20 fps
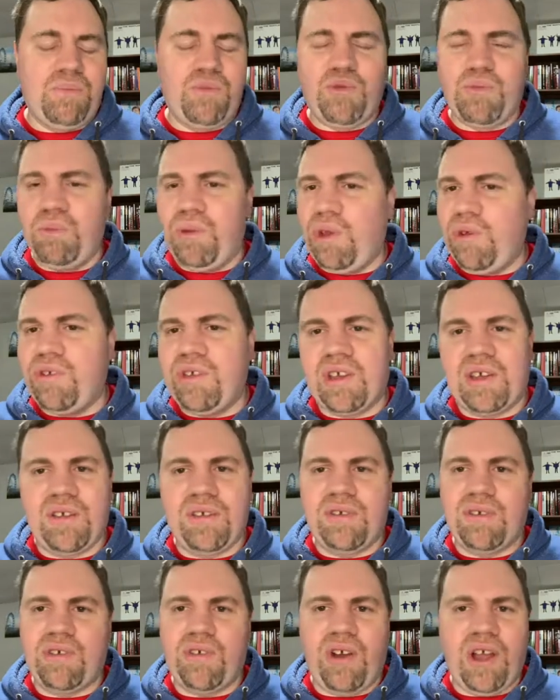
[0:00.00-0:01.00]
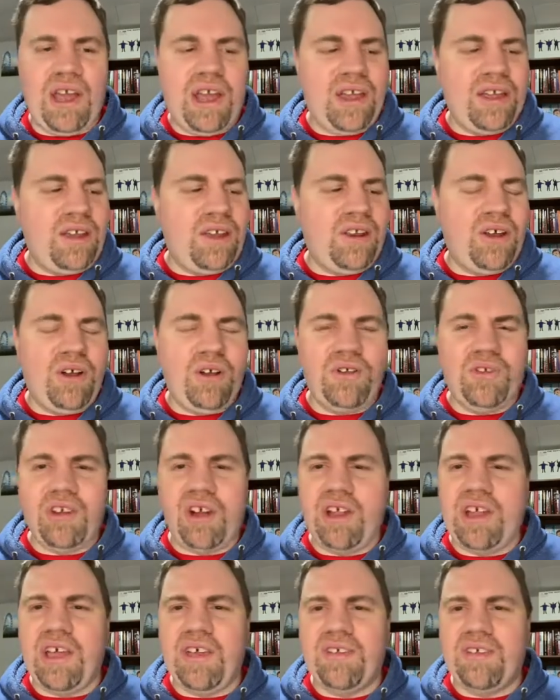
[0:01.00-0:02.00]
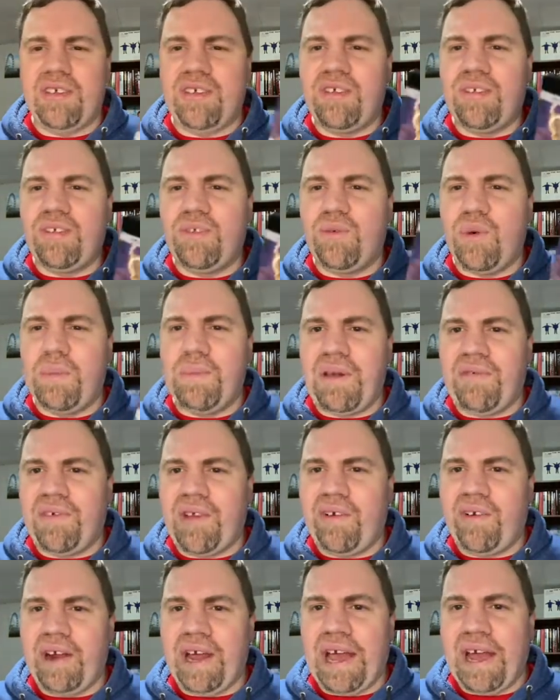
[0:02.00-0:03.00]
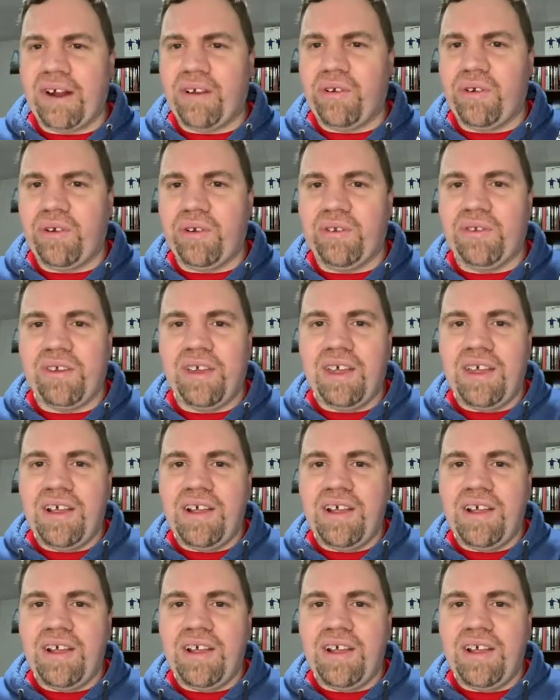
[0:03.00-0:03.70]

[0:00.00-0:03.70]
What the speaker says: music is great. Charlton Heston's one of my favorite actors.